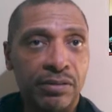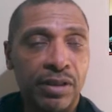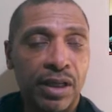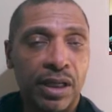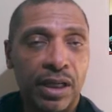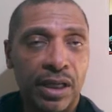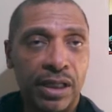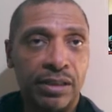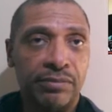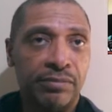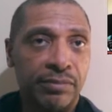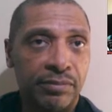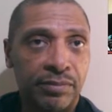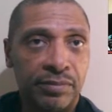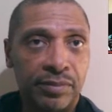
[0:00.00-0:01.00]
uh,
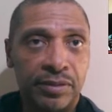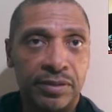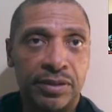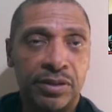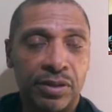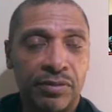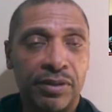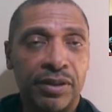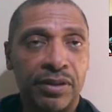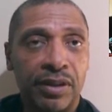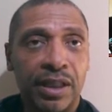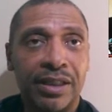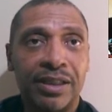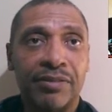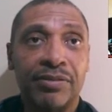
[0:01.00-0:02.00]
a sort of a,
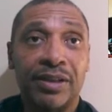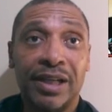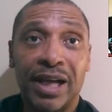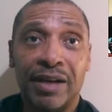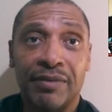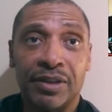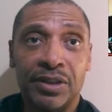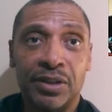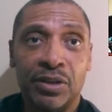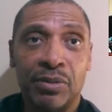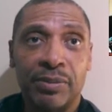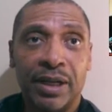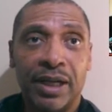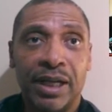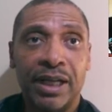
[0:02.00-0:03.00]
a, different kind of a
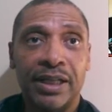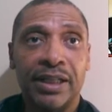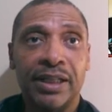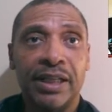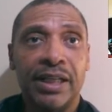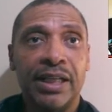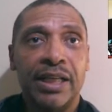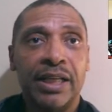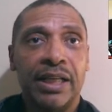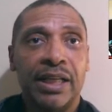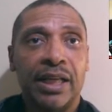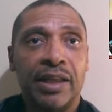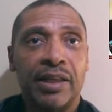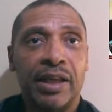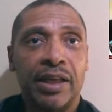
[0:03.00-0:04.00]
turbine.
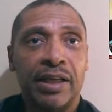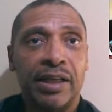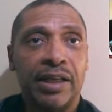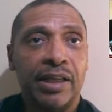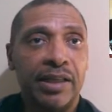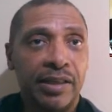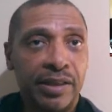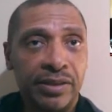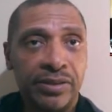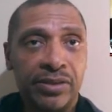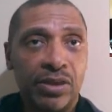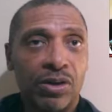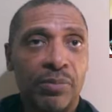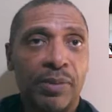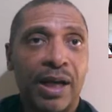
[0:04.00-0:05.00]
It, this
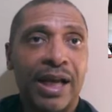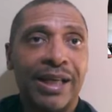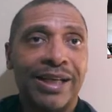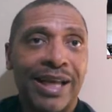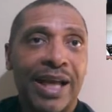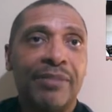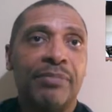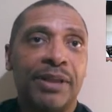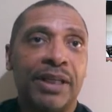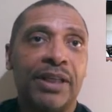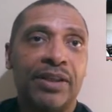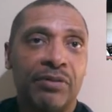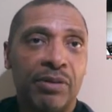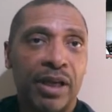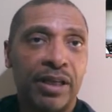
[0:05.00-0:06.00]
turbine not
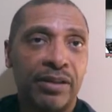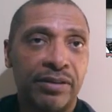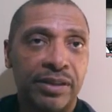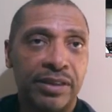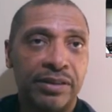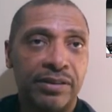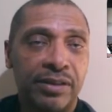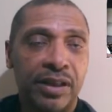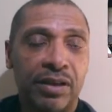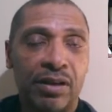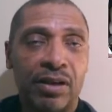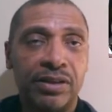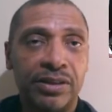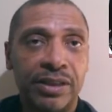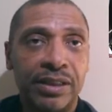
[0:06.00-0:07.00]
being the regular
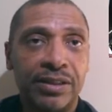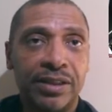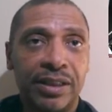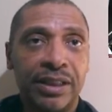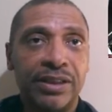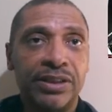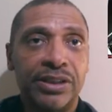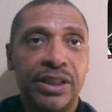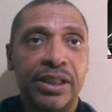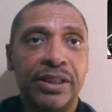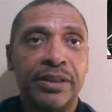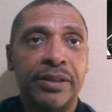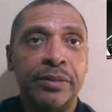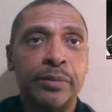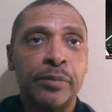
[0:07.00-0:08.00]
large diesel
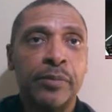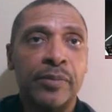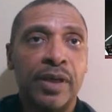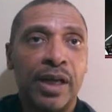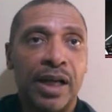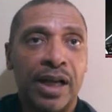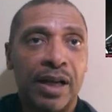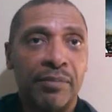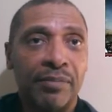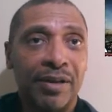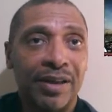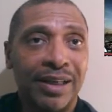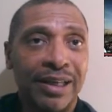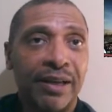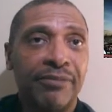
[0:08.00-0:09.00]
engine um,
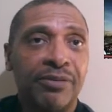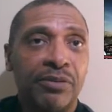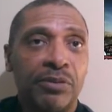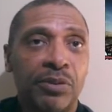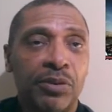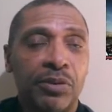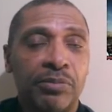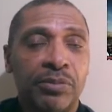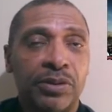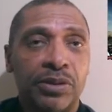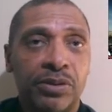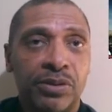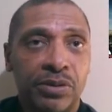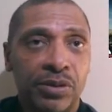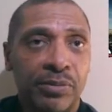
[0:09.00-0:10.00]
left room
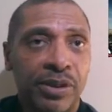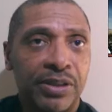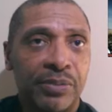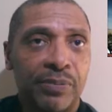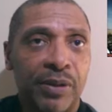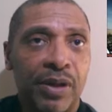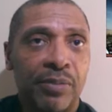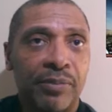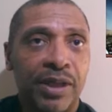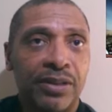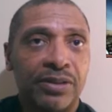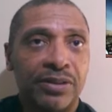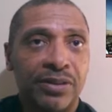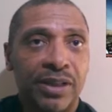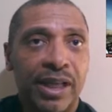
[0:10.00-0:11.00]
to do some
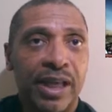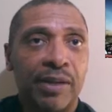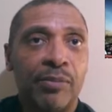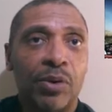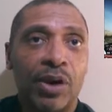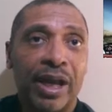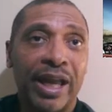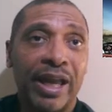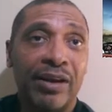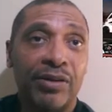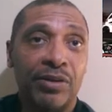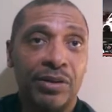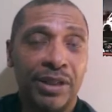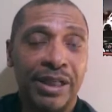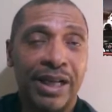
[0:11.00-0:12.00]
experiments to get a more
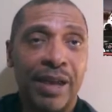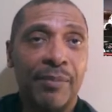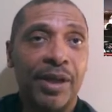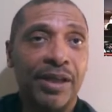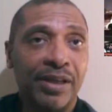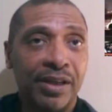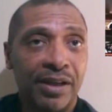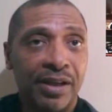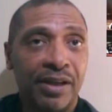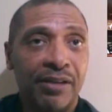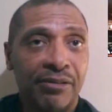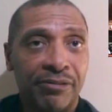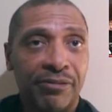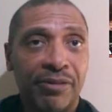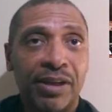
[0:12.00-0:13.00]
aerodynamic
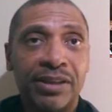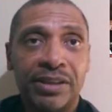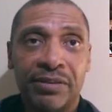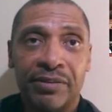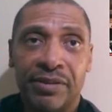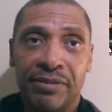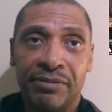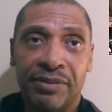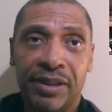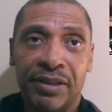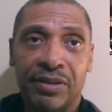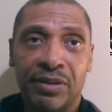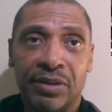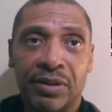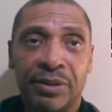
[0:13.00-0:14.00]
front of the
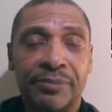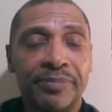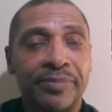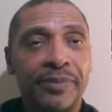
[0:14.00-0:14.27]
vehicle,